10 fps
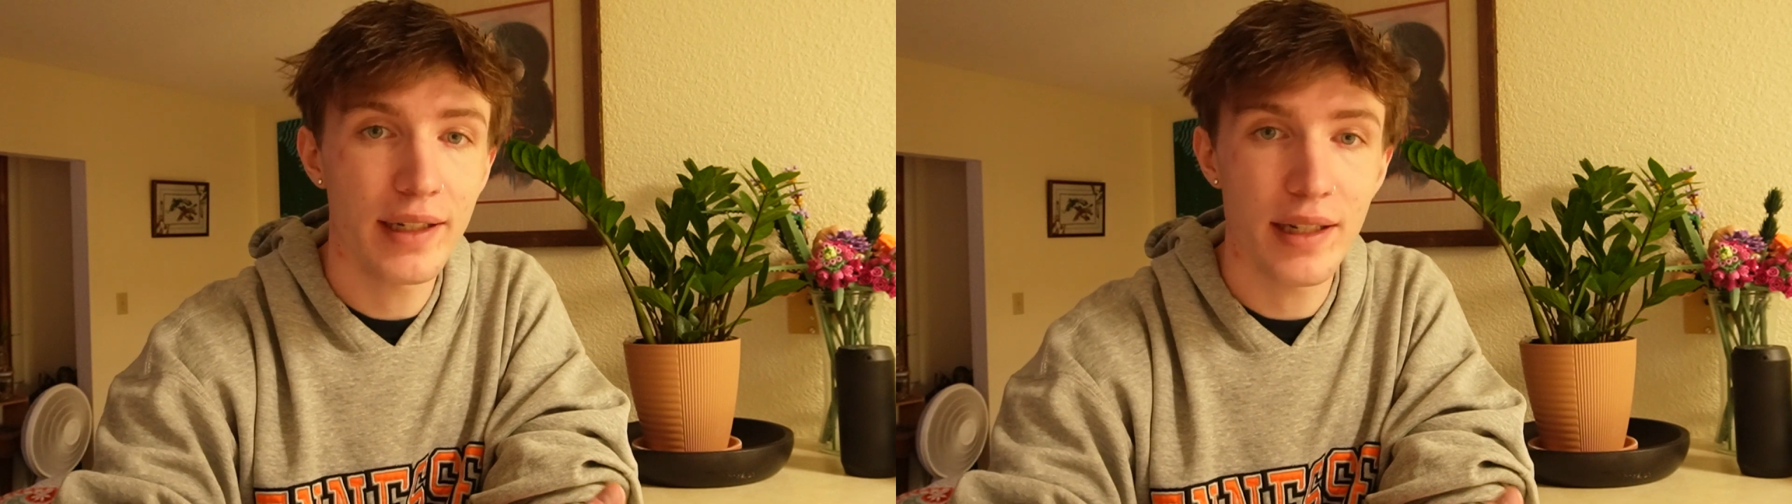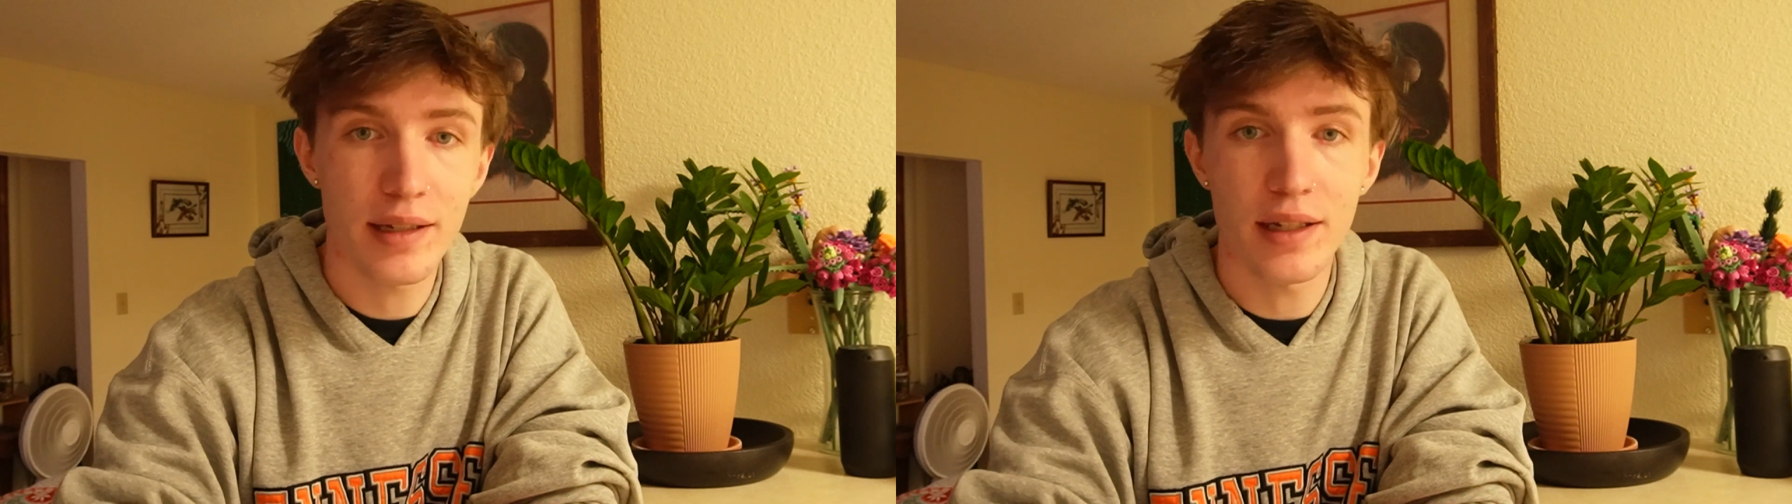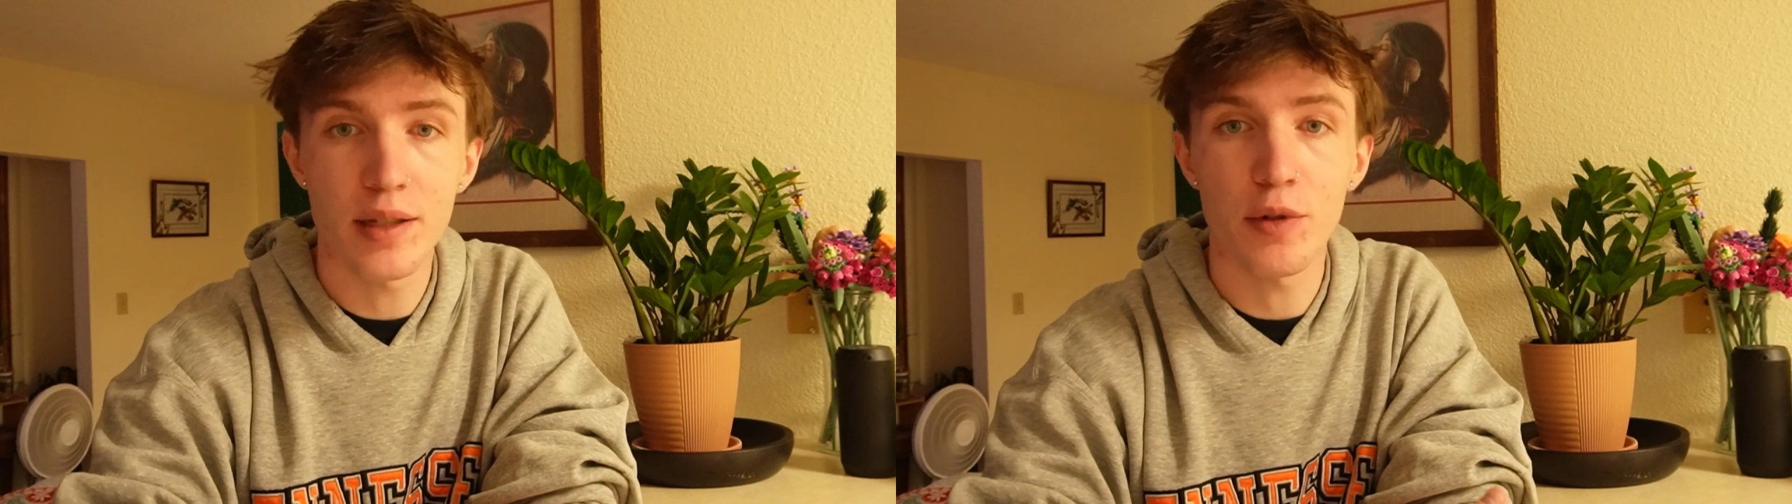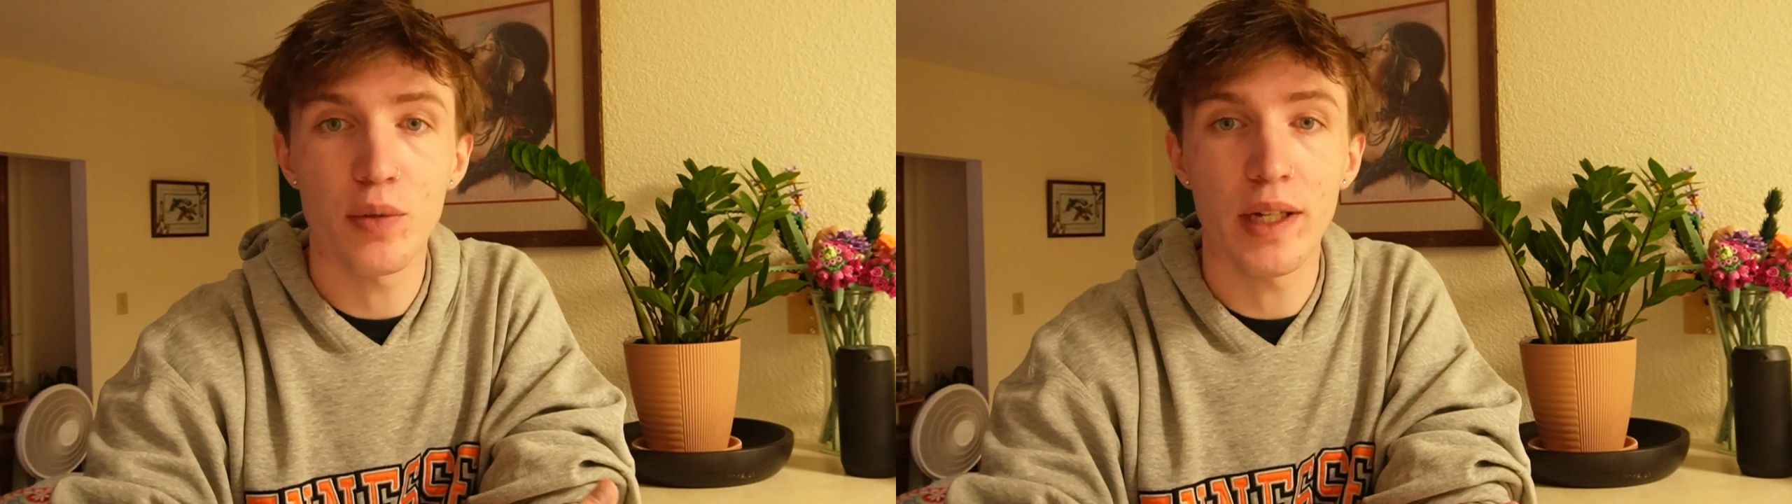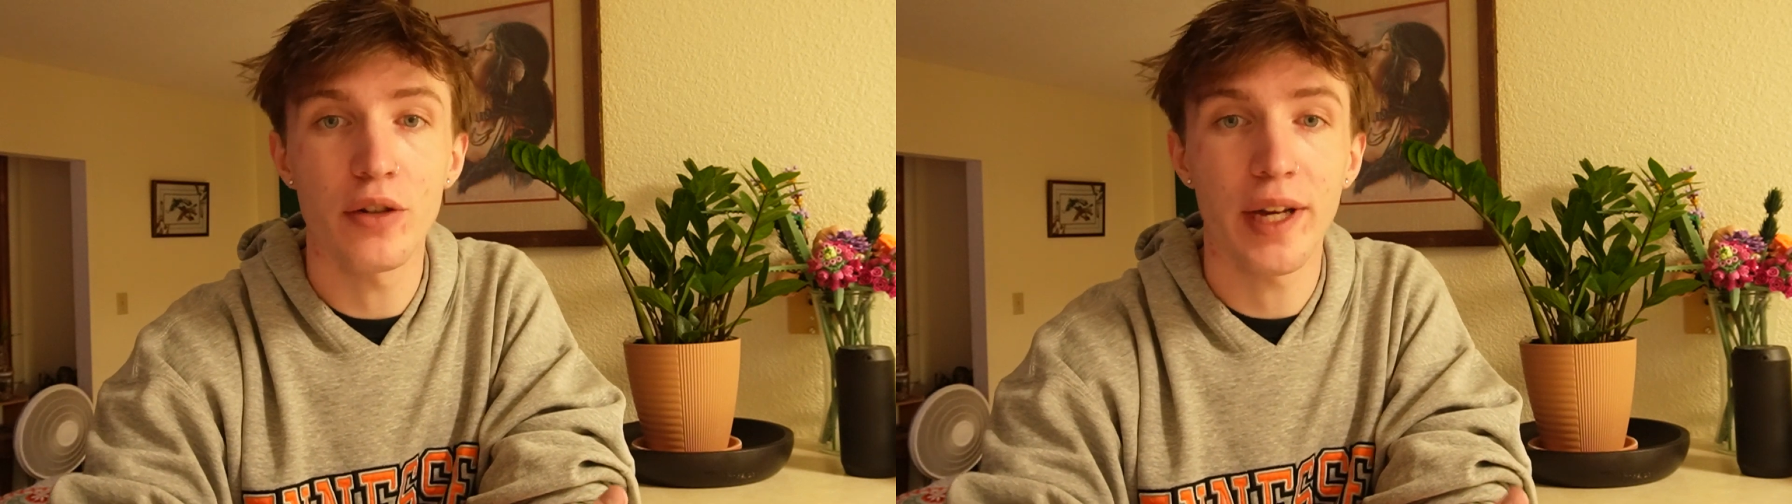distance
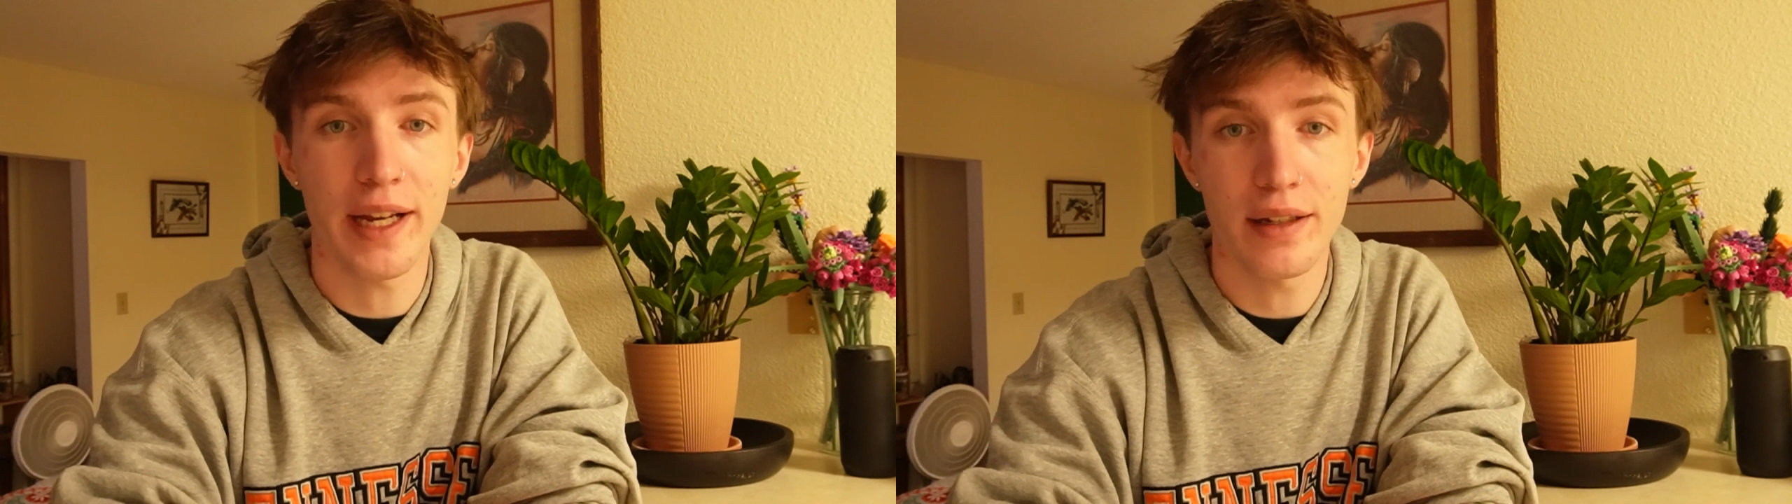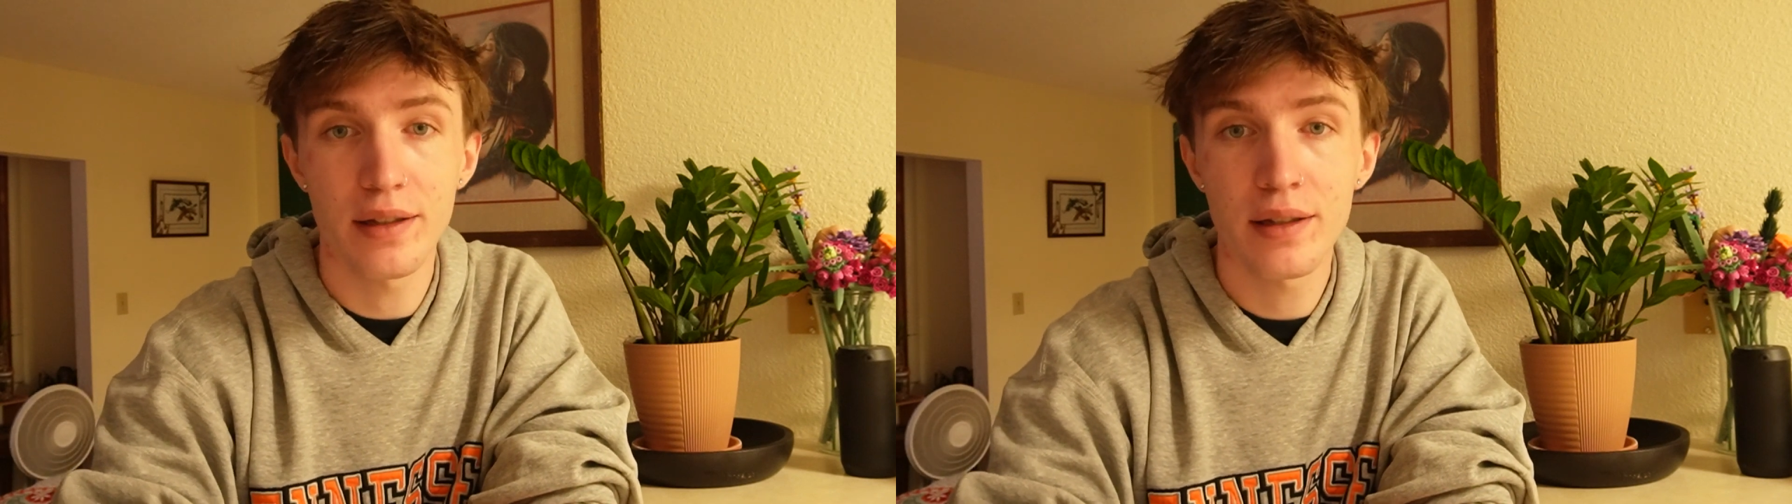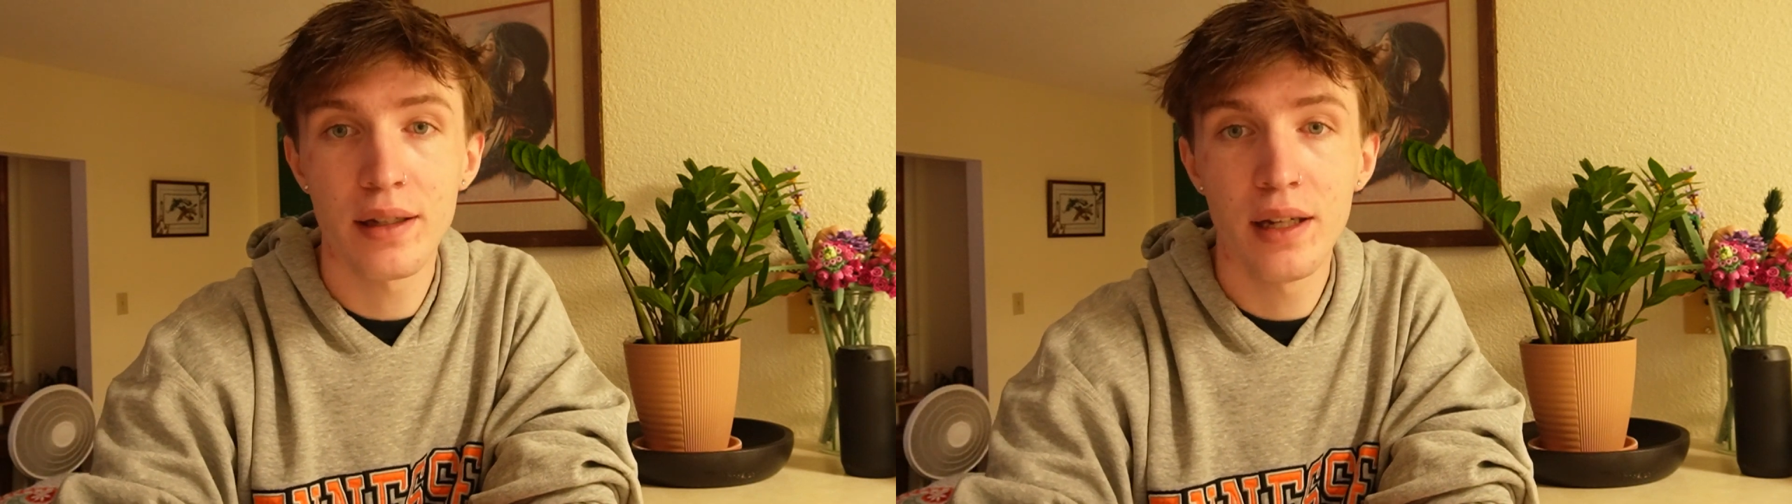between your hands.